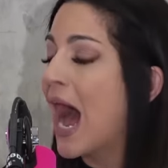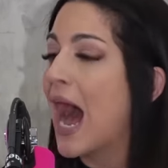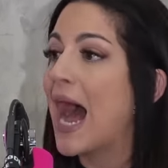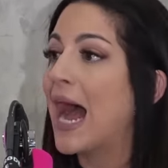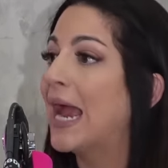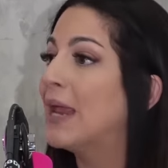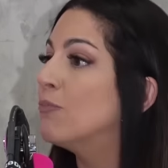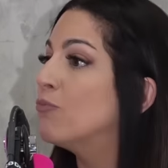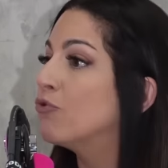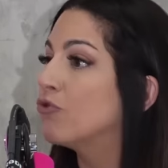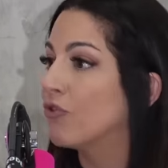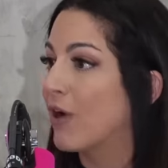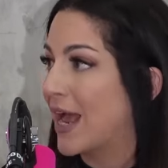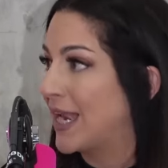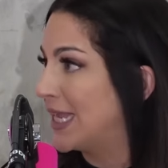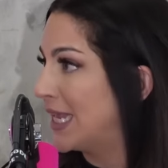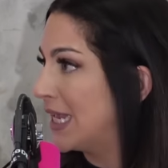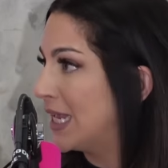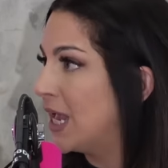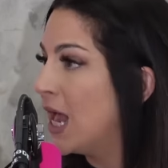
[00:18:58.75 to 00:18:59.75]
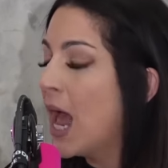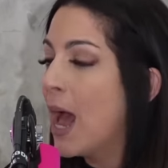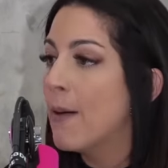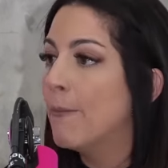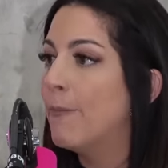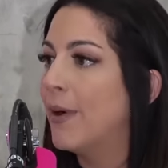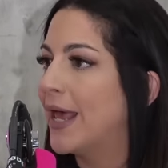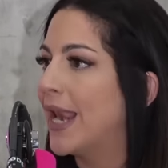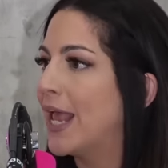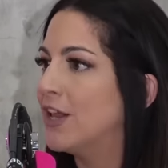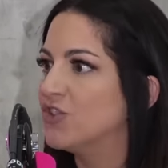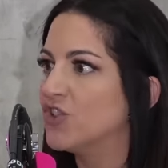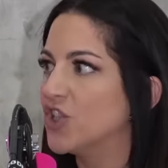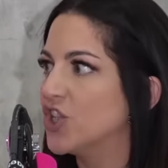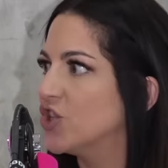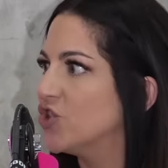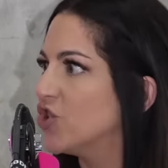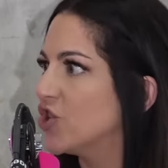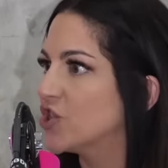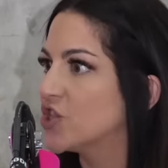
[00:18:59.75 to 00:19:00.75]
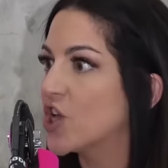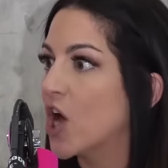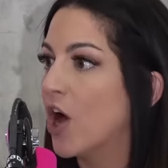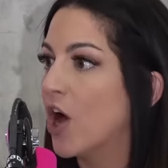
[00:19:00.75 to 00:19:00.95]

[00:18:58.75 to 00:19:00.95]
I'm ready. And she had just